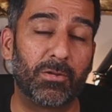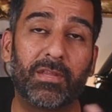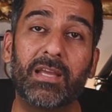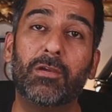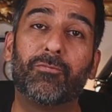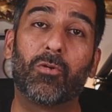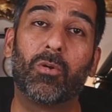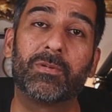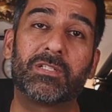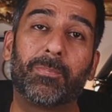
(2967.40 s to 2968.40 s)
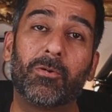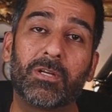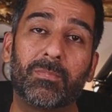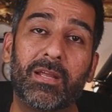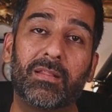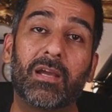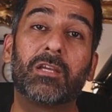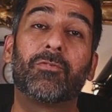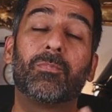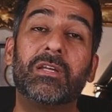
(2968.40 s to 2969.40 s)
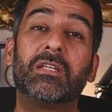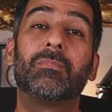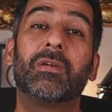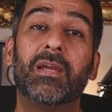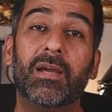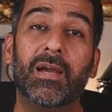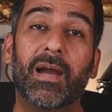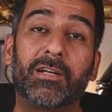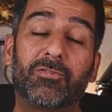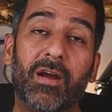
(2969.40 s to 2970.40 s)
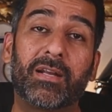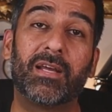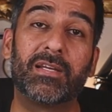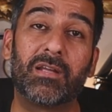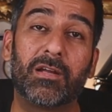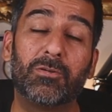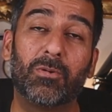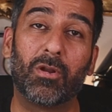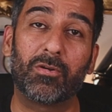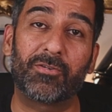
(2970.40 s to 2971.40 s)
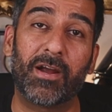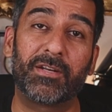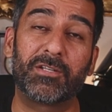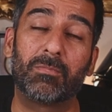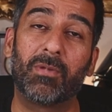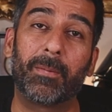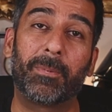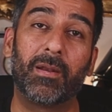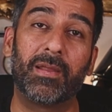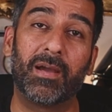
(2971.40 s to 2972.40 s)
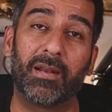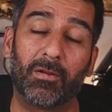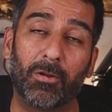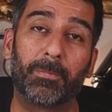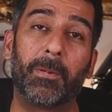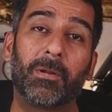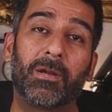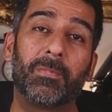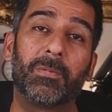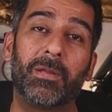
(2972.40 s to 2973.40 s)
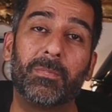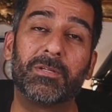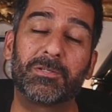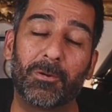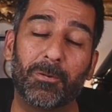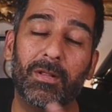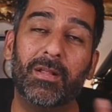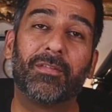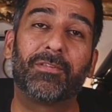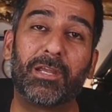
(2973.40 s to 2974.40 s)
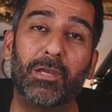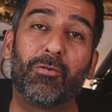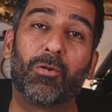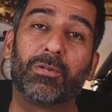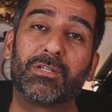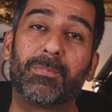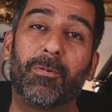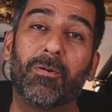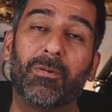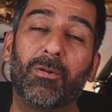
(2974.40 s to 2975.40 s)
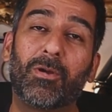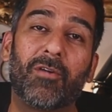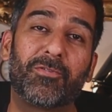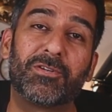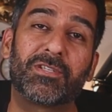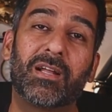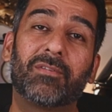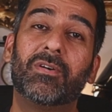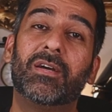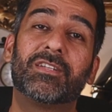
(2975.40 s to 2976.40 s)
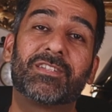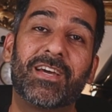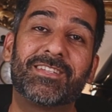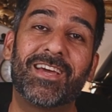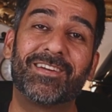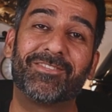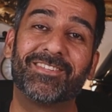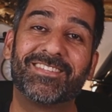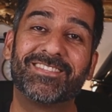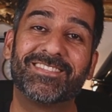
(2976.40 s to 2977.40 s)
So thank you for always supporting me. Thank you for meeting me at track days. I do a lot of track days on my Aprilia, and a lot of people come and meet me. So thank you for all the support. Look after yourself. Stay safe.